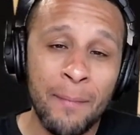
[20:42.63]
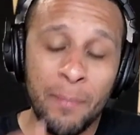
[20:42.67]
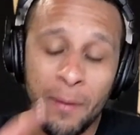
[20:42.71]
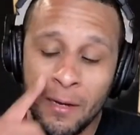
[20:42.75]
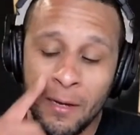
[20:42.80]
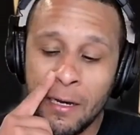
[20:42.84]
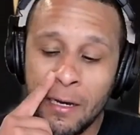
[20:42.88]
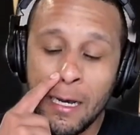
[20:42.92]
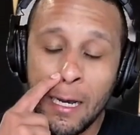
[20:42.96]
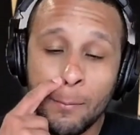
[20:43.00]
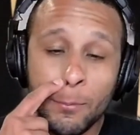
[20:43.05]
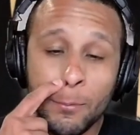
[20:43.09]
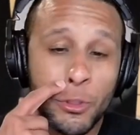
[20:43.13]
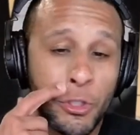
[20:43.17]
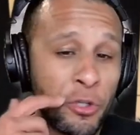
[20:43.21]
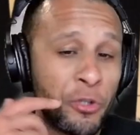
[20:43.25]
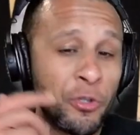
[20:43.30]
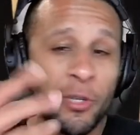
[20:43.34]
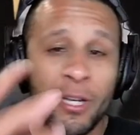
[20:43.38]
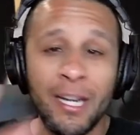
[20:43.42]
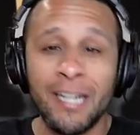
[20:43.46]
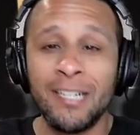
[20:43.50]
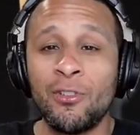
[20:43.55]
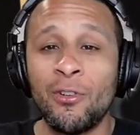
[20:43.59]
I'm sure
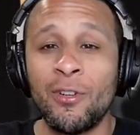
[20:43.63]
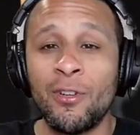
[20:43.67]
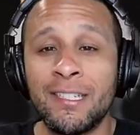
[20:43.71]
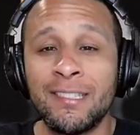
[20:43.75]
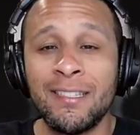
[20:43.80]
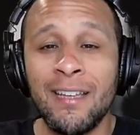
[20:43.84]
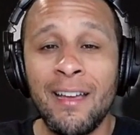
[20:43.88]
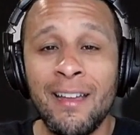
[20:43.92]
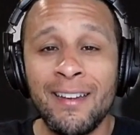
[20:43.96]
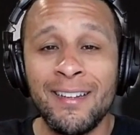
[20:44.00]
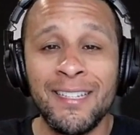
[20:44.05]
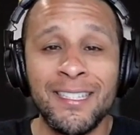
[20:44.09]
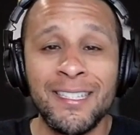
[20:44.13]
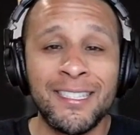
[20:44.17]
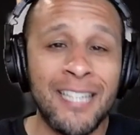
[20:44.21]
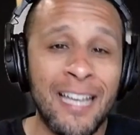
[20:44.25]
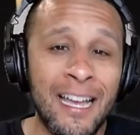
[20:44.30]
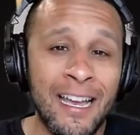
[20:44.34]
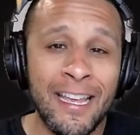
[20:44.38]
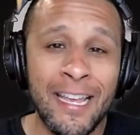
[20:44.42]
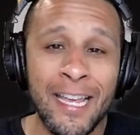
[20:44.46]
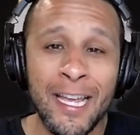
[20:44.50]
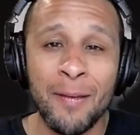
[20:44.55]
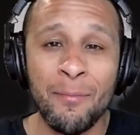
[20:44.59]
you guys are excited as
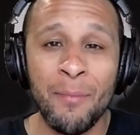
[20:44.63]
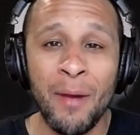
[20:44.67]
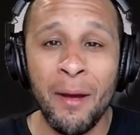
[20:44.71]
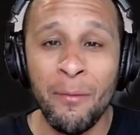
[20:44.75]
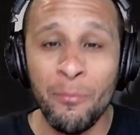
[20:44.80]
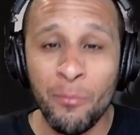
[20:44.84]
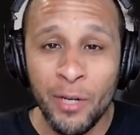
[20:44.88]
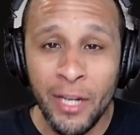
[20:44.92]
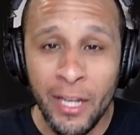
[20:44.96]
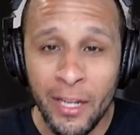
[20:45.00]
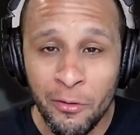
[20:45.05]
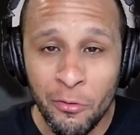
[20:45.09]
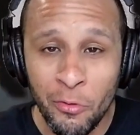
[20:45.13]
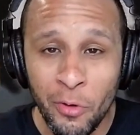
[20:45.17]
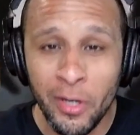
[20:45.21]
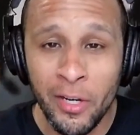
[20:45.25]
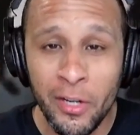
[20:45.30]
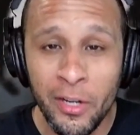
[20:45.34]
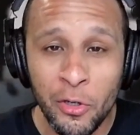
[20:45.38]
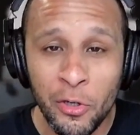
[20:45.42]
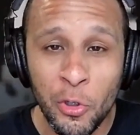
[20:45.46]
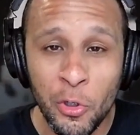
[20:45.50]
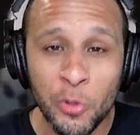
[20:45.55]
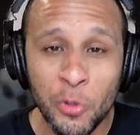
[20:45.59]
I am. I'm getting
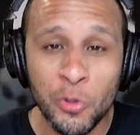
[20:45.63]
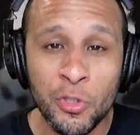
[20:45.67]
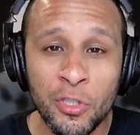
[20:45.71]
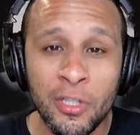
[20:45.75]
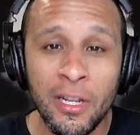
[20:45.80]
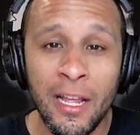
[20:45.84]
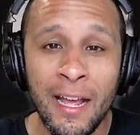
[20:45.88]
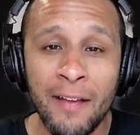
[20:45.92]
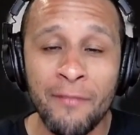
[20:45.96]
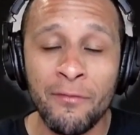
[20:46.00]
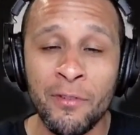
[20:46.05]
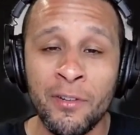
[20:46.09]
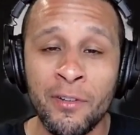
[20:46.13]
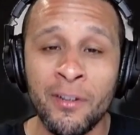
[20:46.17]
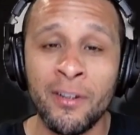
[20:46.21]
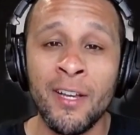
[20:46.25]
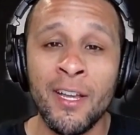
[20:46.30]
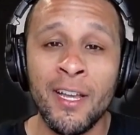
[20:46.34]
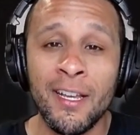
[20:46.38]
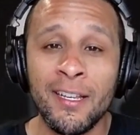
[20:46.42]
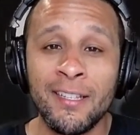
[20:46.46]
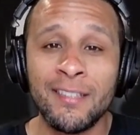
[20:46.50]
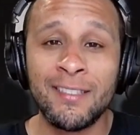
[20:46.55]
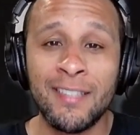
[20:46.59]
ready to go have a
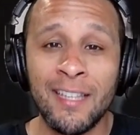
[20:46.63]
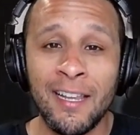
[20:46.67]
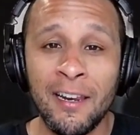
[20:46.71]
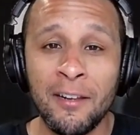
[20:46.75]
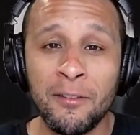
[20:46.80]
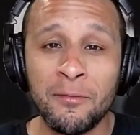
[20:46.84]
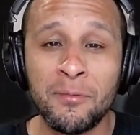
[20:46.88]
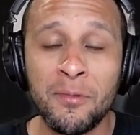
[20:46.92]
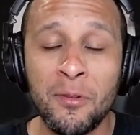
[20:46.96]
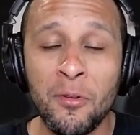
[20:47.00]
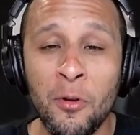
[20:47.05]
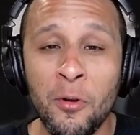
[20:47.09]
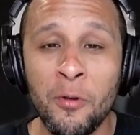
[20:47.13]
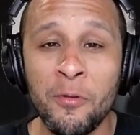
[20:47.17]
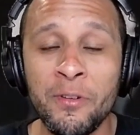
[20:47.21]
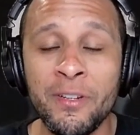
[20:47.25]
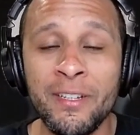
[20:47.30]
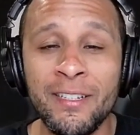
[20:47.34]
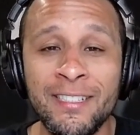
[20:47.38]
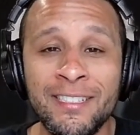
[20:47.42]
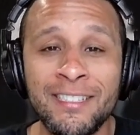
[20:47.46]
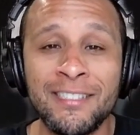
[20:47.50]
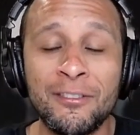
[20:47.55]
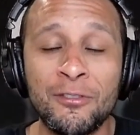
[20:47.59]

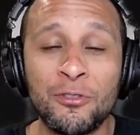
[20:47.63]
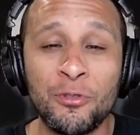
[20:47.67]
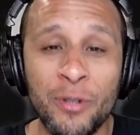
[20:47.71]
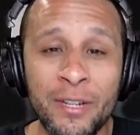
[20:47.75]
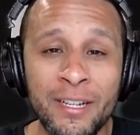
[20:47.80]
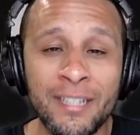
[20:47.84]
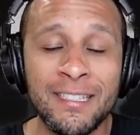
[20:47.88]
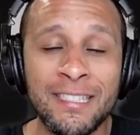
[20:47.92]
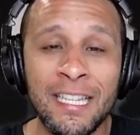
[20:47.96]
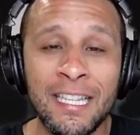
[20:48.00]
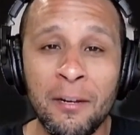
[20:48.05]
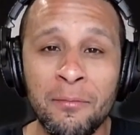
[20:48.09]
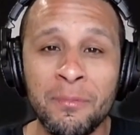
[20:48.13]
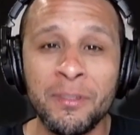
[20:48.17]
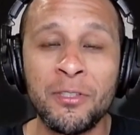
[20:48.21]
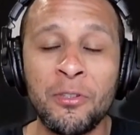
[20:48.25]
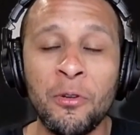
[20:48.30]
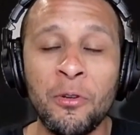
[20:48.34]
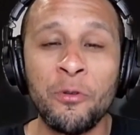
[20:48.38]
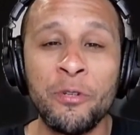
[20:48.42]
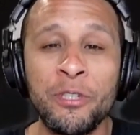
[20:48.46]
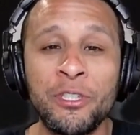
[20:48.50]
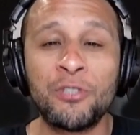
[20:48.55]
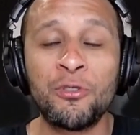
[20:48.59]
celebratory
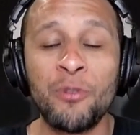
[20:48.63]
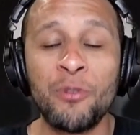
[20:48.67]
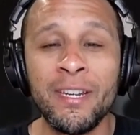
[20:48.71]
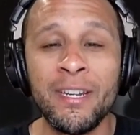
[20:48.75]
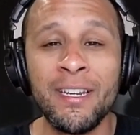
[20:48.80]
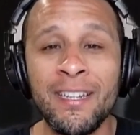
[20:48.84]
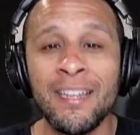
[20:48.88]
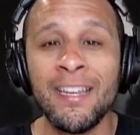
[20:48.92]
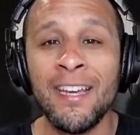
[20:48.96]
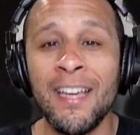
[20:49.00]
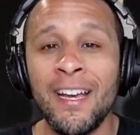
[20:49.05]
drink.